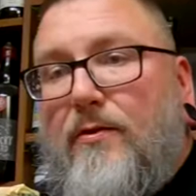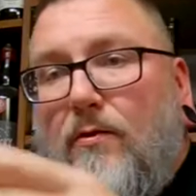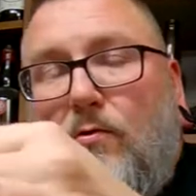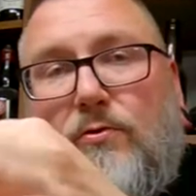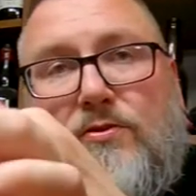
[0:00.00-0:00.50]

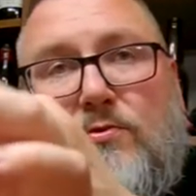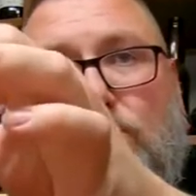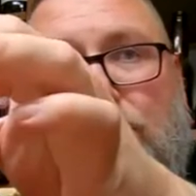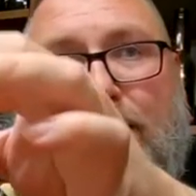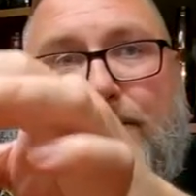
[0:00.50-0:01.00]
old
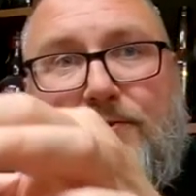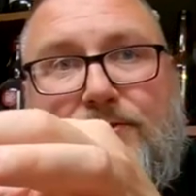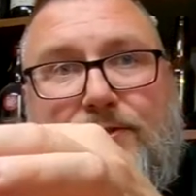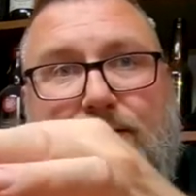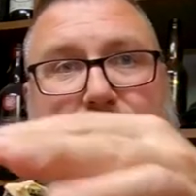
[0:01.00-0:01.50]
school
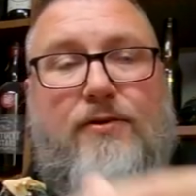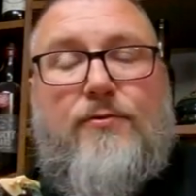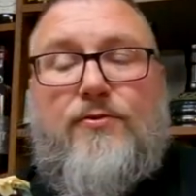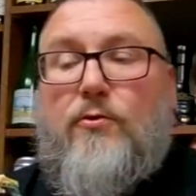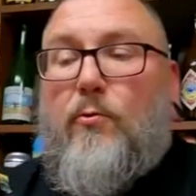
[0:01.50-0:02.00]
jammers, and a
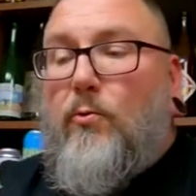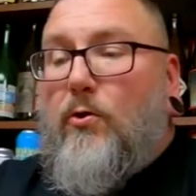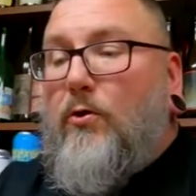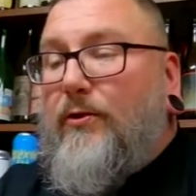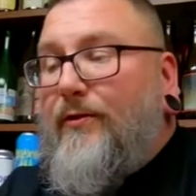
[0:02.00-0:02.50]
new school
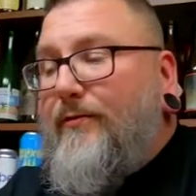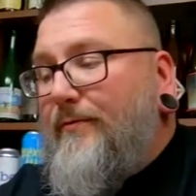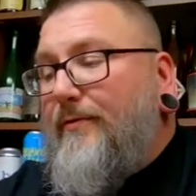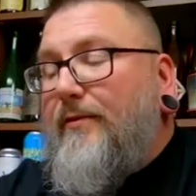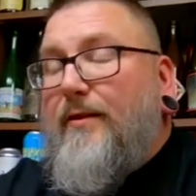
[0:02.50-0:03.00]
world.
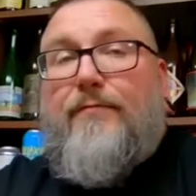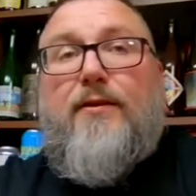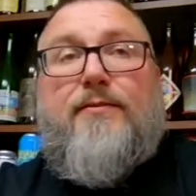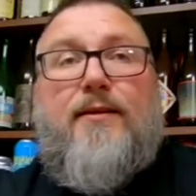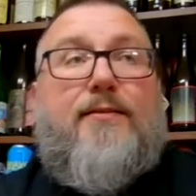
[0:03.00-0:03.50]
Life
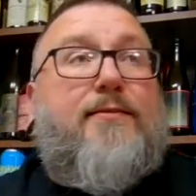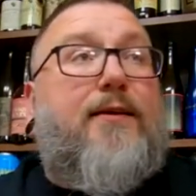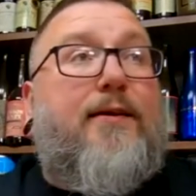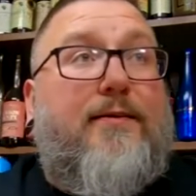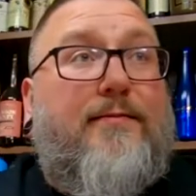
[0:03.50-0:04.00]
does not
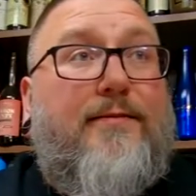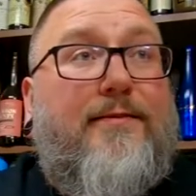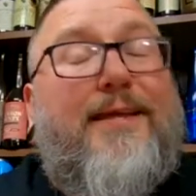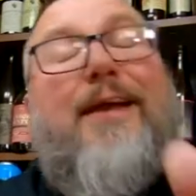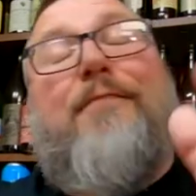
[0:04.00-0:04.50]
suck.
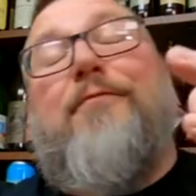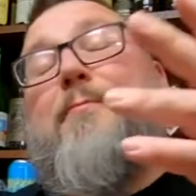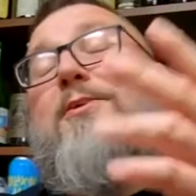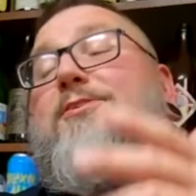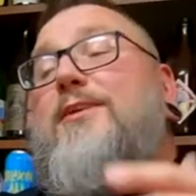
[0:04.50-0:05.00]
Thank you very
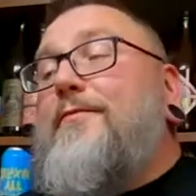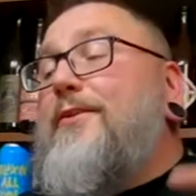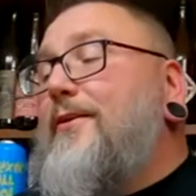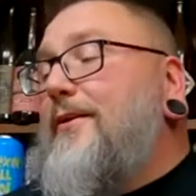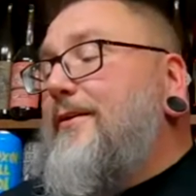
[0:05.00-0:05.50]
much, Steven.
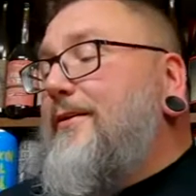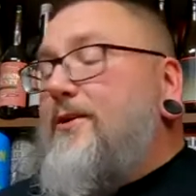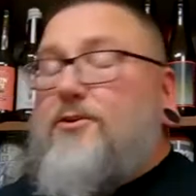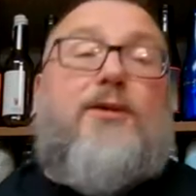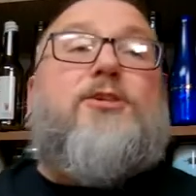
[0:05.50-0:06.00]
You
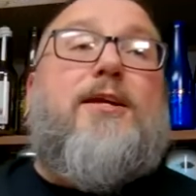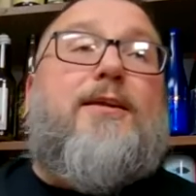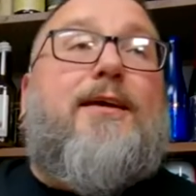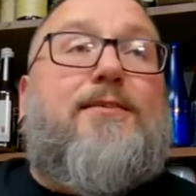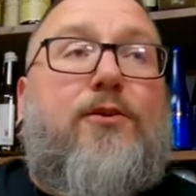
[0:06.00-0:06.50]
crushed it,
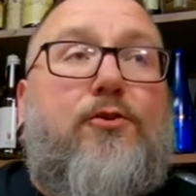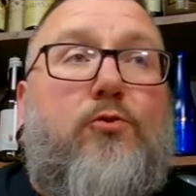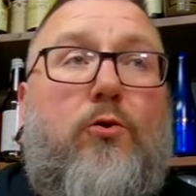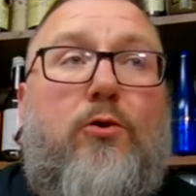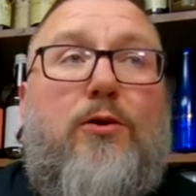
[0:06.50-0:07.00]
as
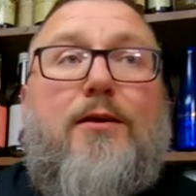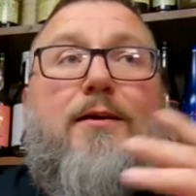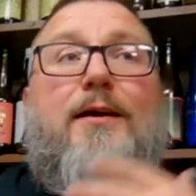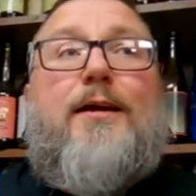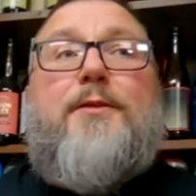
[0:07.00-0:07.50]
usual.
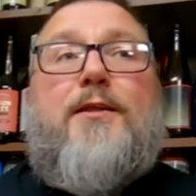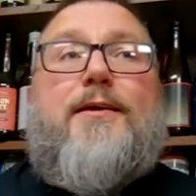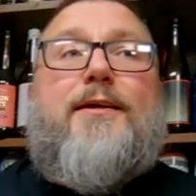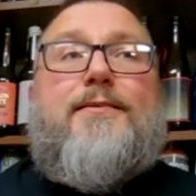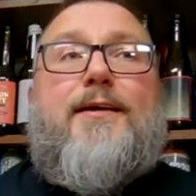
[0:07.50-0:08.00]
I am the
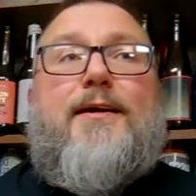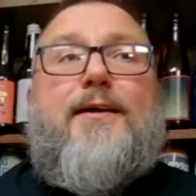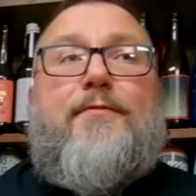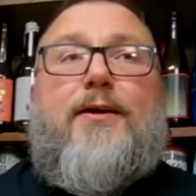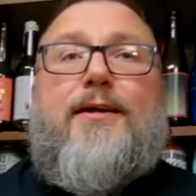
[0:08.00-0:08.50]
luckiest guy
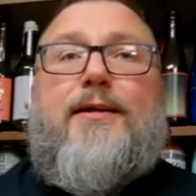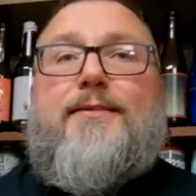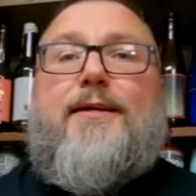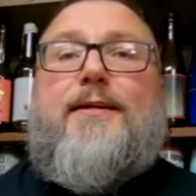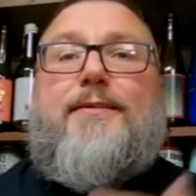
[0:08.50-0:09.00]
of luckiest
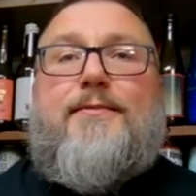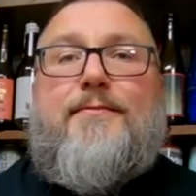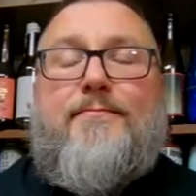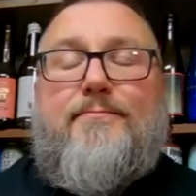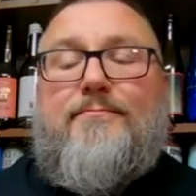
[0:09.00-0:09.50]
guys.
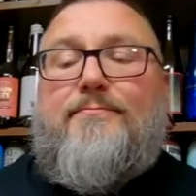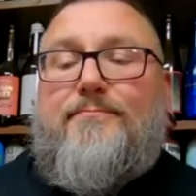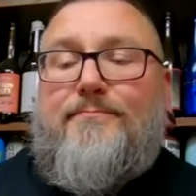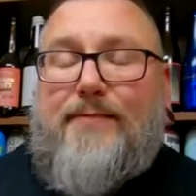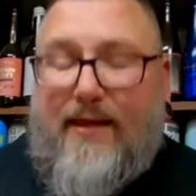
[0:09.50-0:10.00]

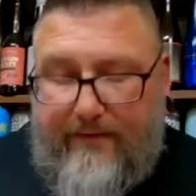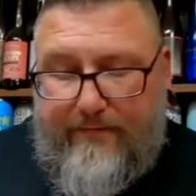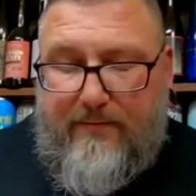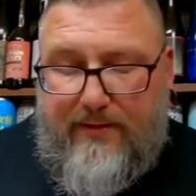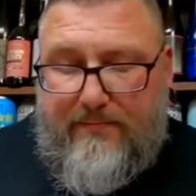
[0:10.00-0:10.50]
Thank you
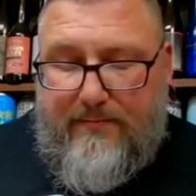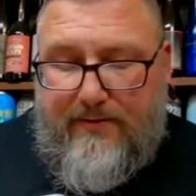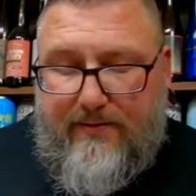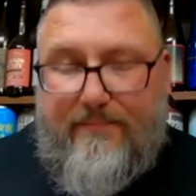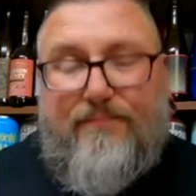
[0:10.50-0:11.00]
very much,
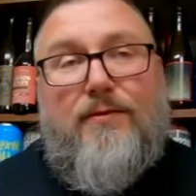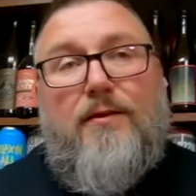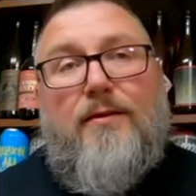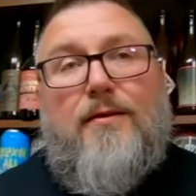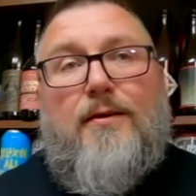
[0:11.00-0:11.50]

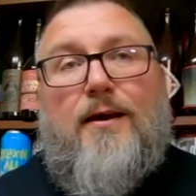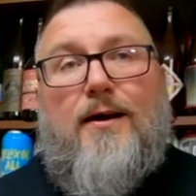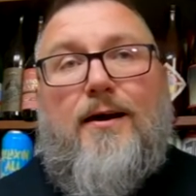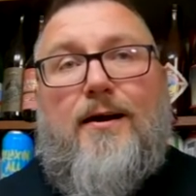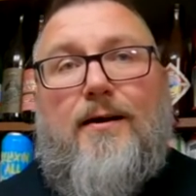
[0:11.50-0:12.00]

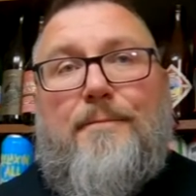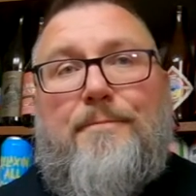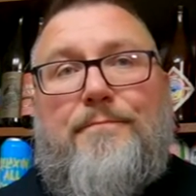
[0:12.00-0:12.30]
brother.